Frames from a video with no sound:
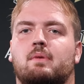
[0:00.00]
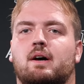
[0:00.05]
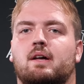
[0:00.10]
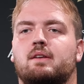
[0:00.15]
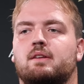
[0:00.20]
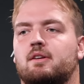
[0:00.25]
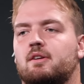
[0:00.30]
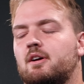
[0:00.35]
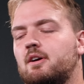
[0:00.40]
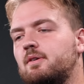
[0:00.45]

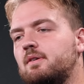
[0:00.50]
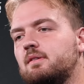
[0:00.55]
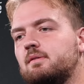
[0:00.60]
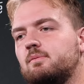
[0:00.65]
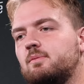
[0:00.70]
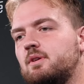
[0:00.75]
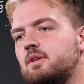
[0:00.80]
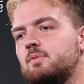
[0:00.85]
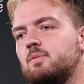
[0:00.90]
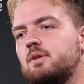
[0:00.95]
But, you know,
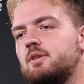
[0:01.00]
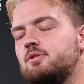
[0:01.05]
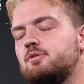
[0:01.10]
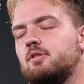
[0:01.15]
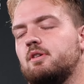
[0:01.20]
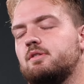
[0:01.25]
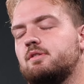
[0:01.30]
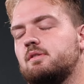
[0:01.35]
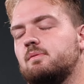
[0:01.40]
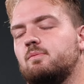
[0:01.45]
we
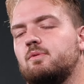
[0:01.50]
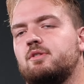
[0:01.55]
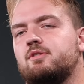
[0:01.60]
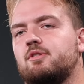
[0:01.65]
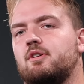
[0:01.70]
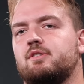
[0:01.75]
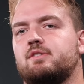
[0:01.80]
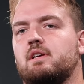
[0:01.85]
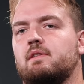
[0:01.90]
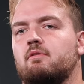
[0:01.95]
trust him. We
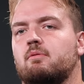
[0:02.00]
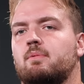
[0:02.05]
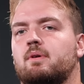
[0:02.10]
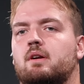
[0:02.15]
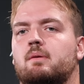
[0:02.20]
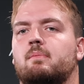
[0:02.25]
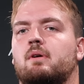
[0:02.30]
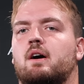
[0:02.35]
trust everybody